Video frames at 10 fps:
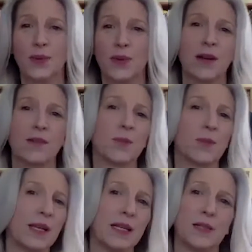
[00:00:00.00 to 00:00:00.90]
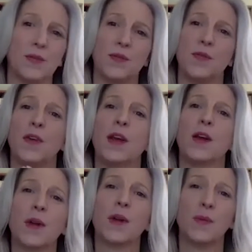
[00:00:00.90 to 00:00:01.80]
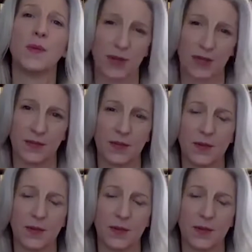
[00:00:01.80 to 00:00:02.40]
where the government is very restrictive